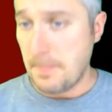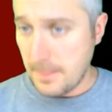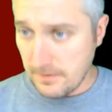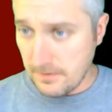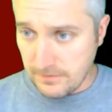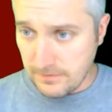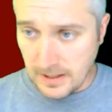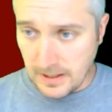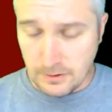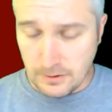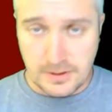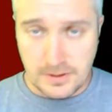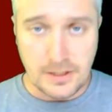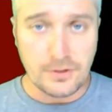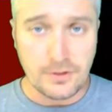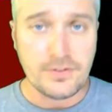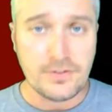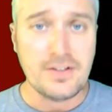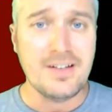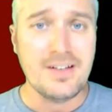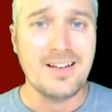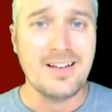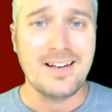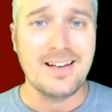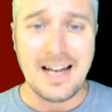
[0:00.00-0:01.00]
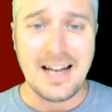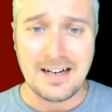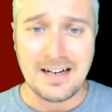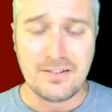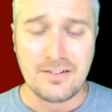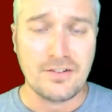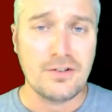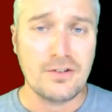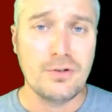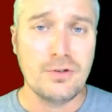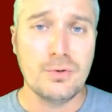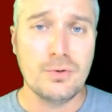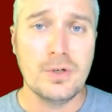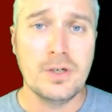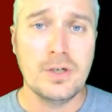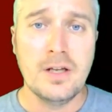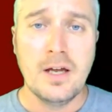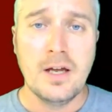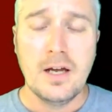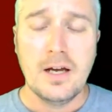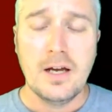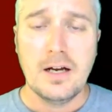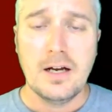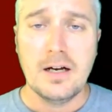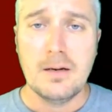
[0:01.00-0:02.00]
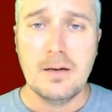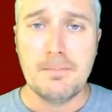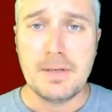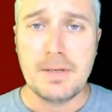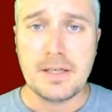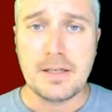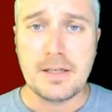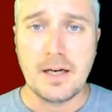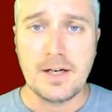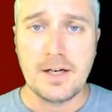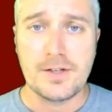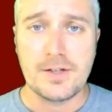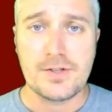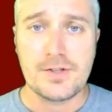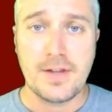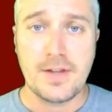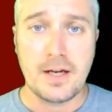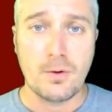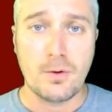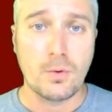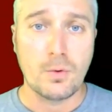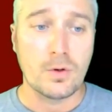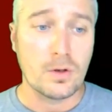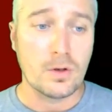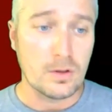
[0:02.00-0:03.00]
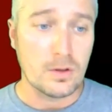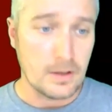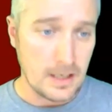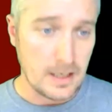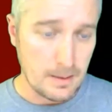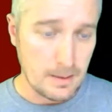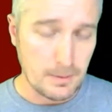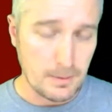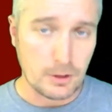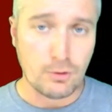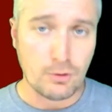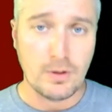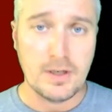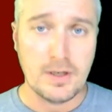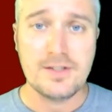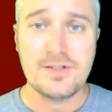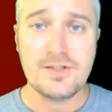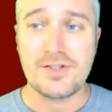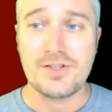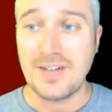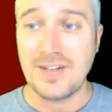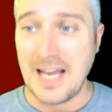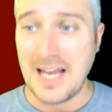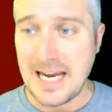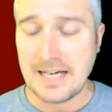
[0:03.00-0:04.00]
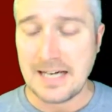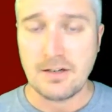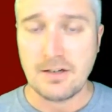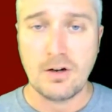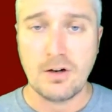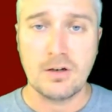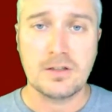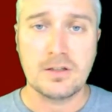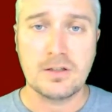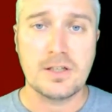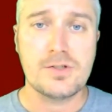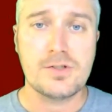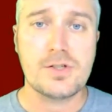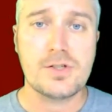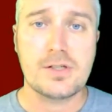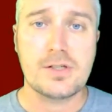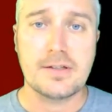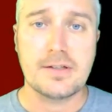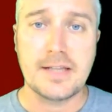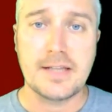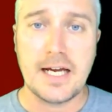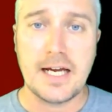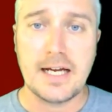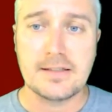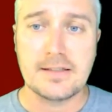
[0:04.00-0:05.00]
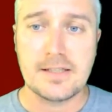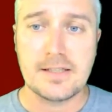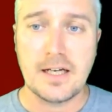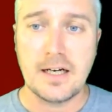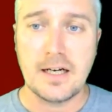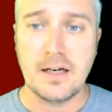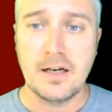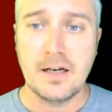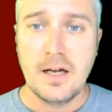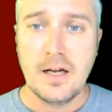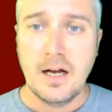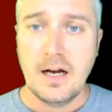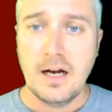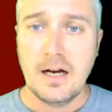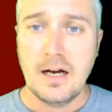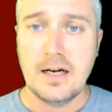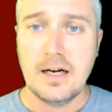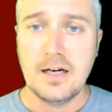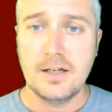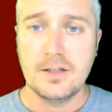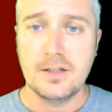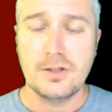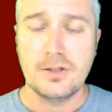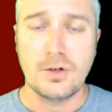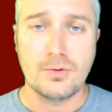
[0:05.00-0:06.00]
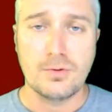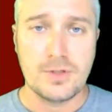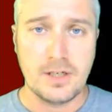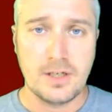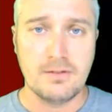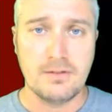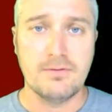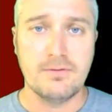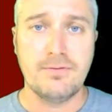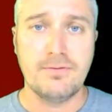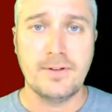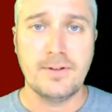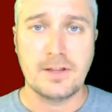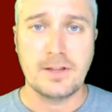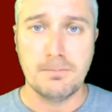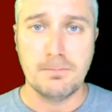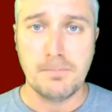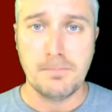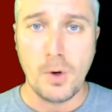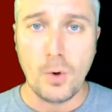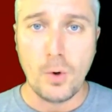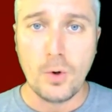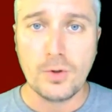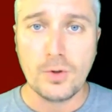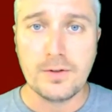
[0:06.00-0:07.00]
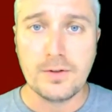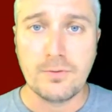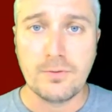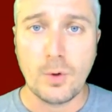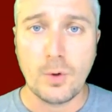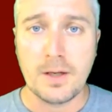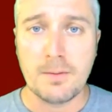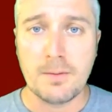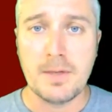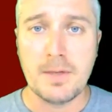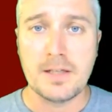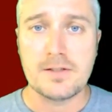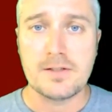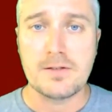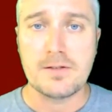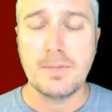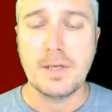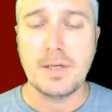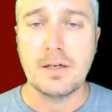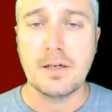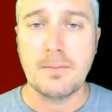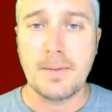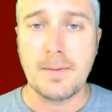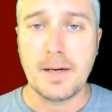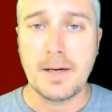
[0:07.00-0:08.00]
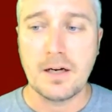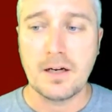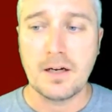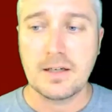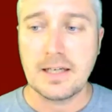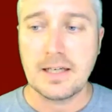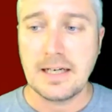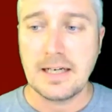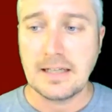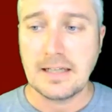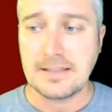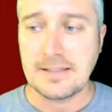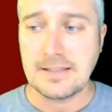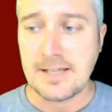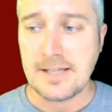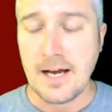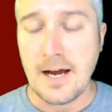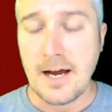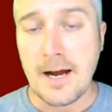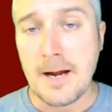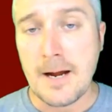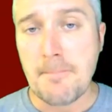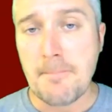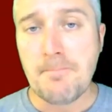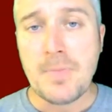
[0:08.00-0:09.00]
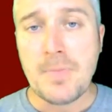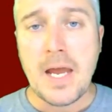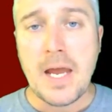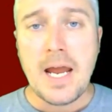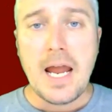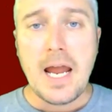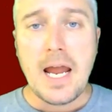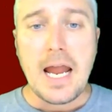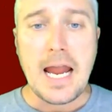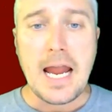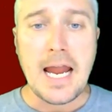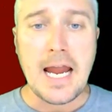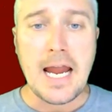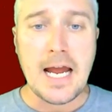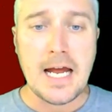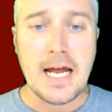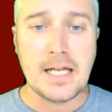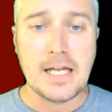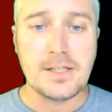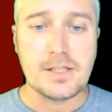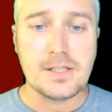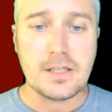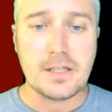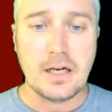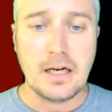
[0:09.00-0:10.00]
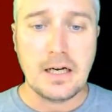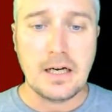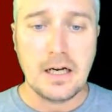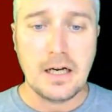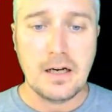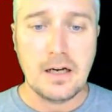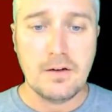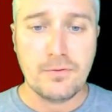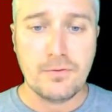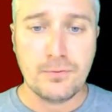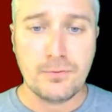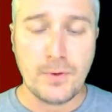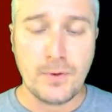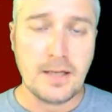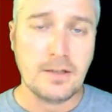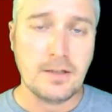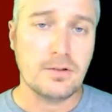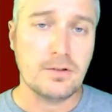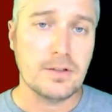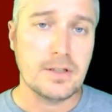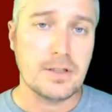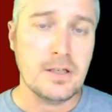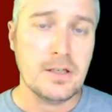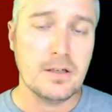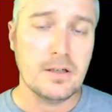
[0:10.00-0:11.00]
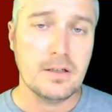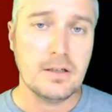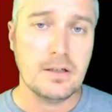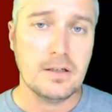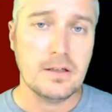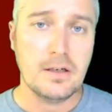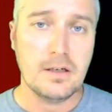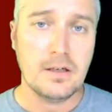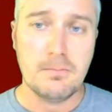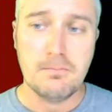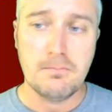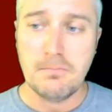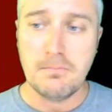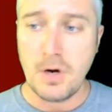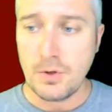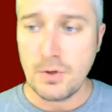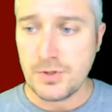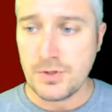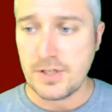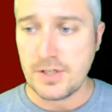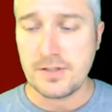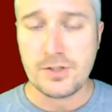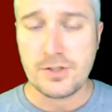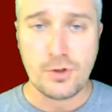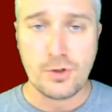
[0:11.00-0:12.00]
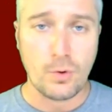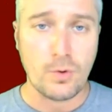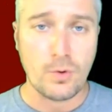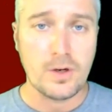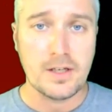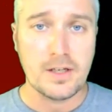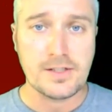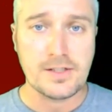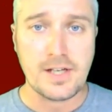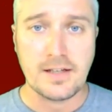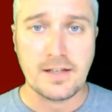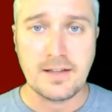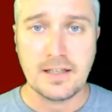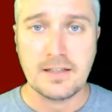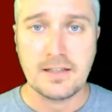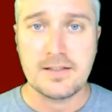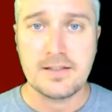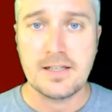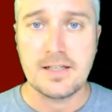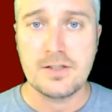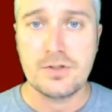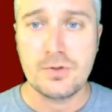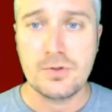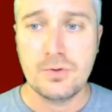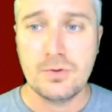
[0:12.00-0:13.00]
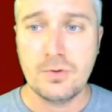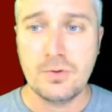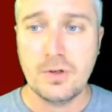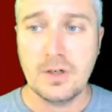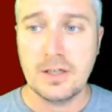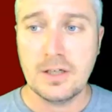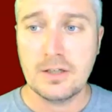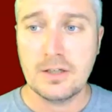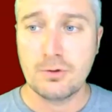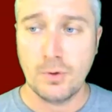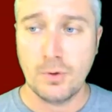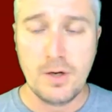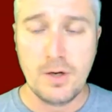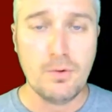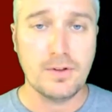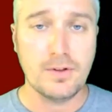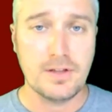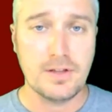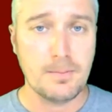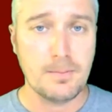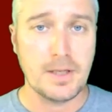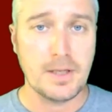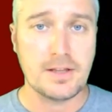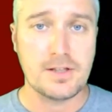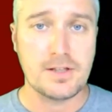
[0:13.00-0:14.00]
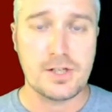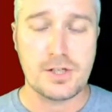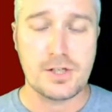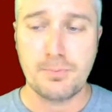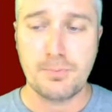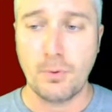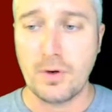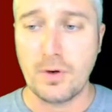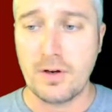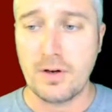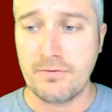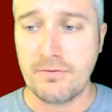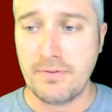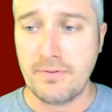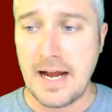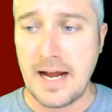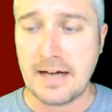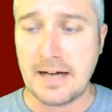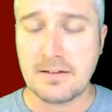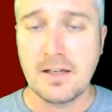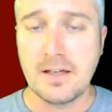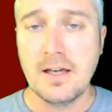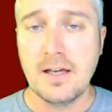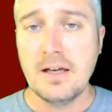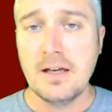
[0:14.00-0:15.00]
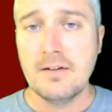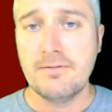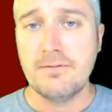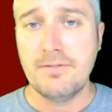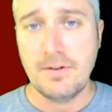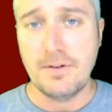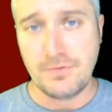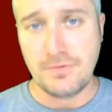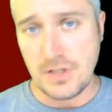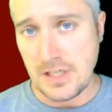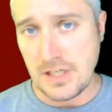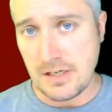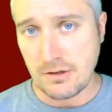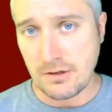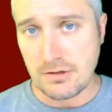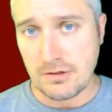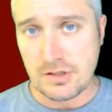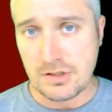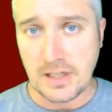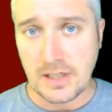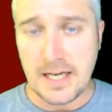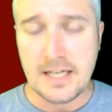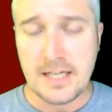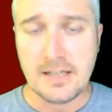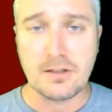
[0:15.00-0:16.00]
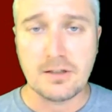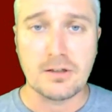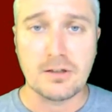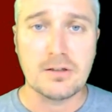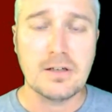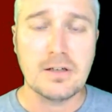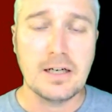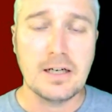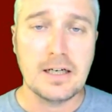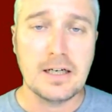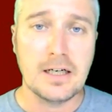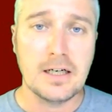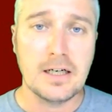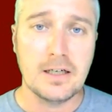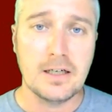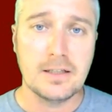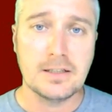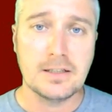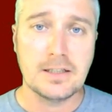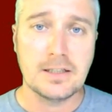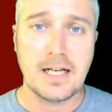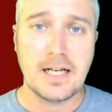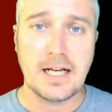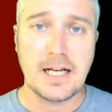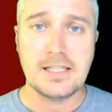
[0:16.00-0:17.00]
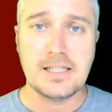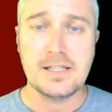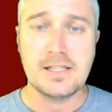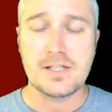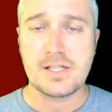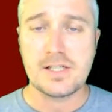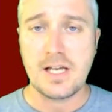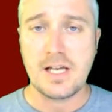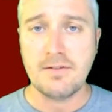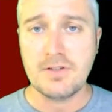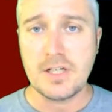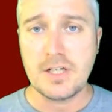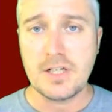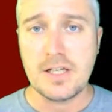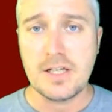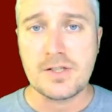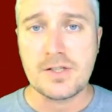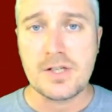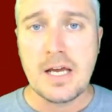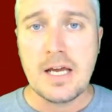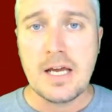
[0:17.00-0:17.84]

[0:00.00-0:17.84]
found guilty and executed because they were immigrants and anarchists that didn't fit the mold of what it meant to be an American at the time. And frankly, most historians, I think, tend to agree with them at this point. In fact, 50 years later, in the 1970s,